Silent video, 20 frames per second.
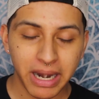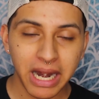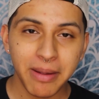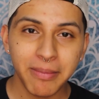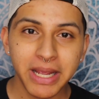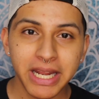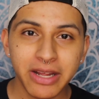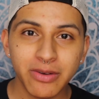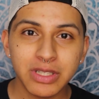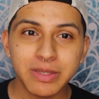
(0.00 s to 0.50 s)
But I
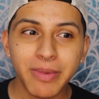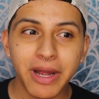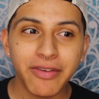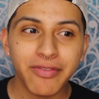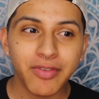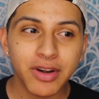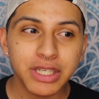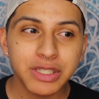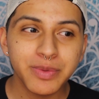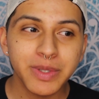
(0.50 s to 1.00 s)
mean, it was my
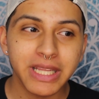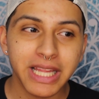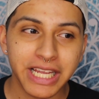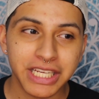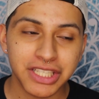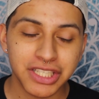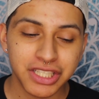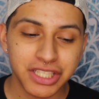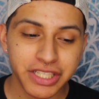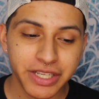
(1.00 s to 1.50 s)
first
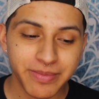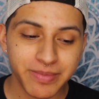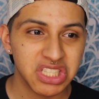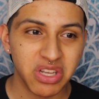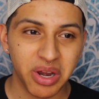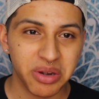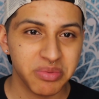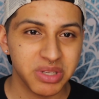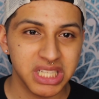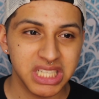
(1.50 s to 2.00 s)
relationship,
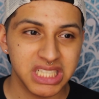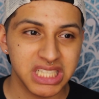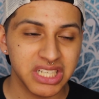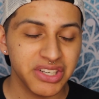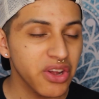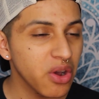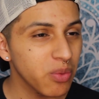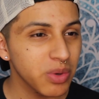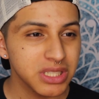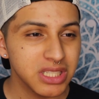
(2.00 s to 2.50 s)
so I really
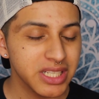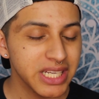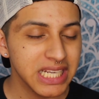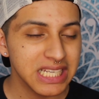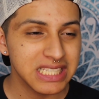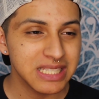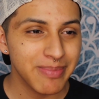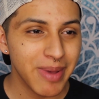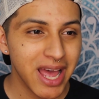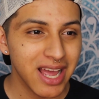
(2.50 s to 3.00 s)
didn't know what to
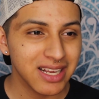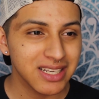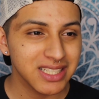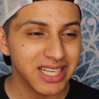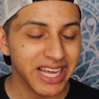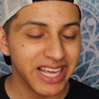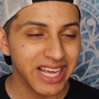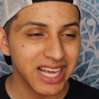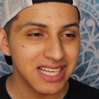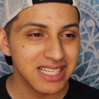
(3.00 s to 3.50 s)

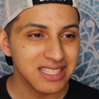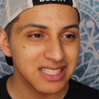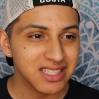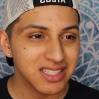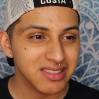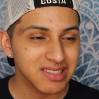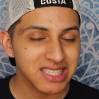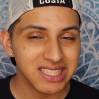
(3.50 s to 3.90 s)
expect, I guess.